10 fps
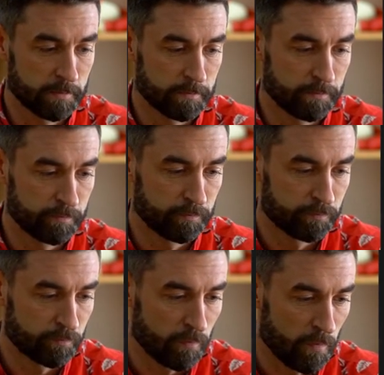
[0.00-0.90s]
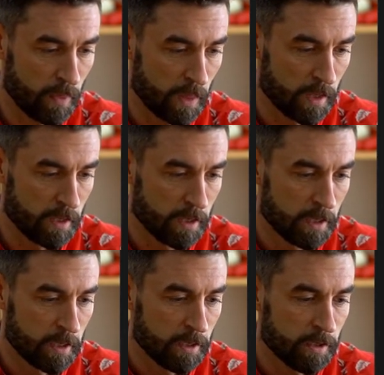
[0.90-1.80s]

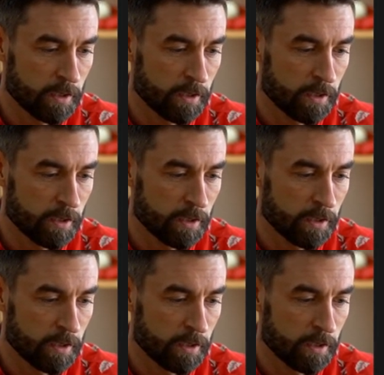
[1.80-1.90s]
Nothing is said.